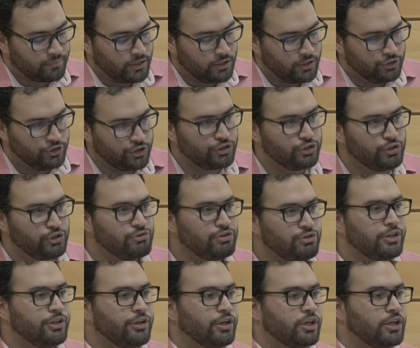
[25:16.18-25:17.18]
just
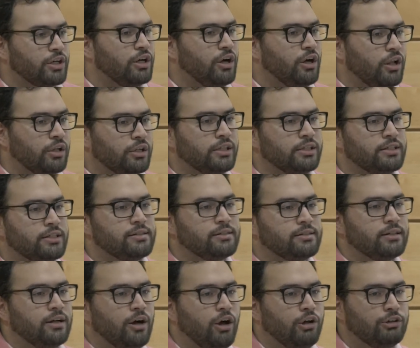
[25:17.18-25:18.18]
using your colors
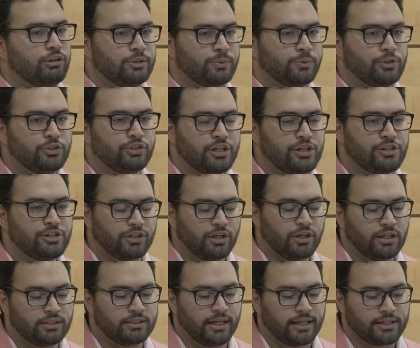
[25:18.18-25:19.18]
also will change the
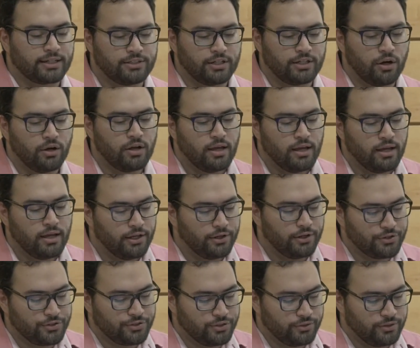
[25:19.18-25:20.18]
context. So
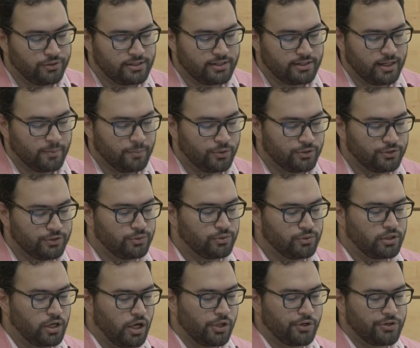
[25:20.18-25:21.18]
here's two examples, two
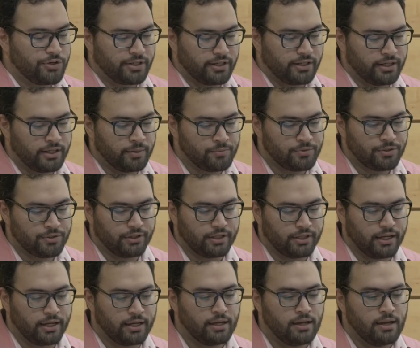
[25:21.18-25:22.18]
color schemes.
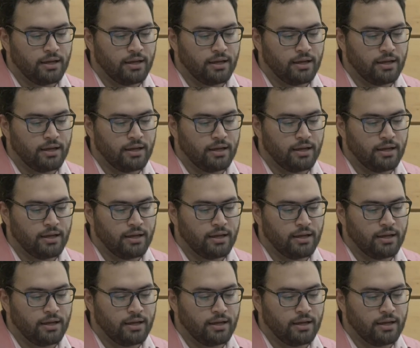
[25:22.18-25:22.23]
Okay.